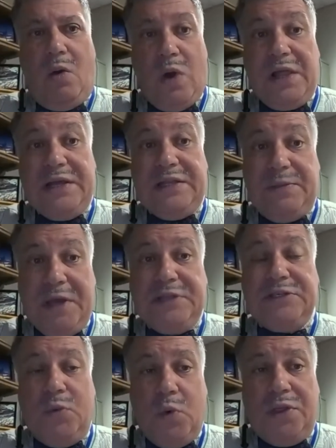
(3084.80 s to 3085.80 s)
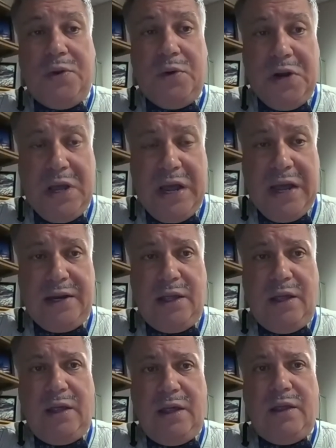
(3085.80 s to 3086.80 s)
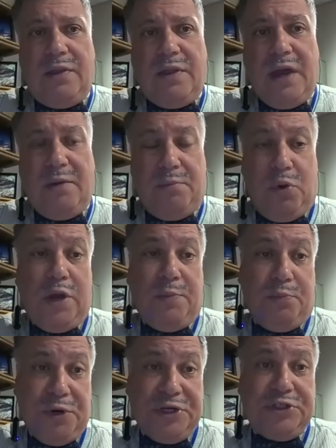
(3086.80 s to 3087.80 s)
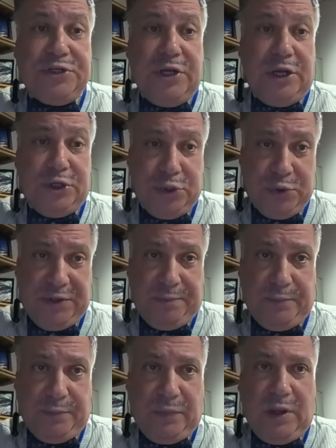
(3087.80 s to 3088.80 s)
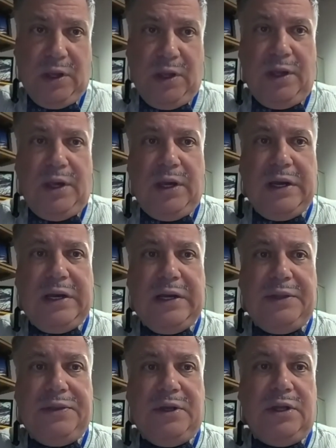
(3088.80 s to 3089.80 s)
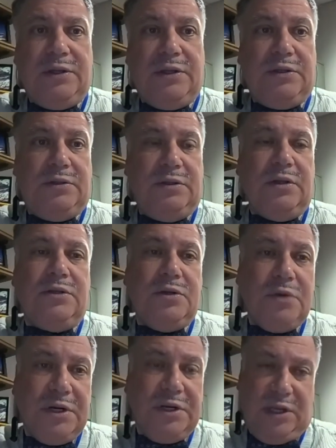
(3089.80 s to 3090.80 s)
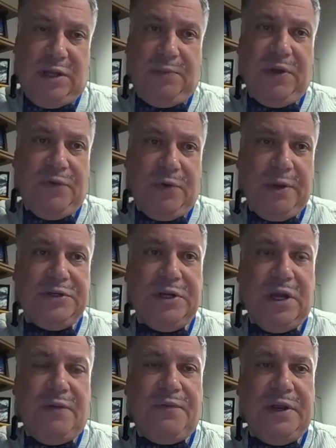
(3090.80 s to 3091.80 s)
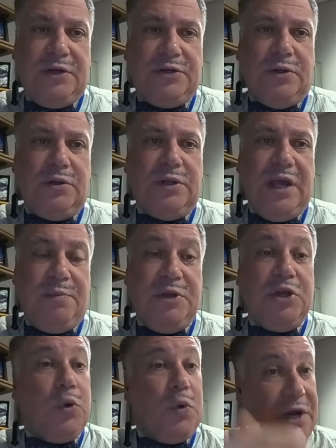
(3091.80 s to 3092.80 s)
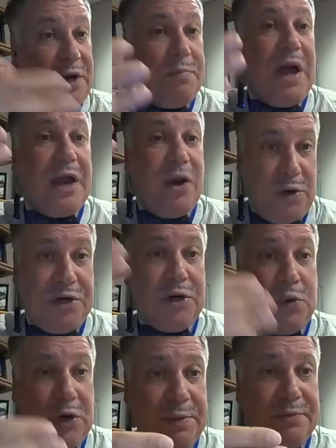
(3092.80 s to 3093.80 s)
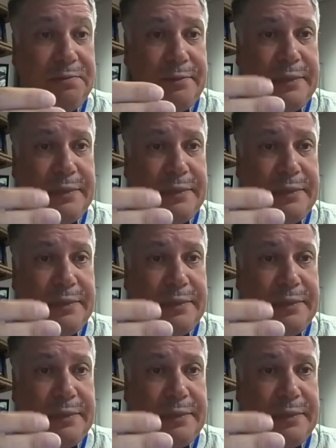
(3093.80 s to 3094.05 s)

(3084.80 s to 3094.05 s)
well it depends on whether or not that employee breached a duty uh, the, the duty to keep information confidential can be created by a written agreement,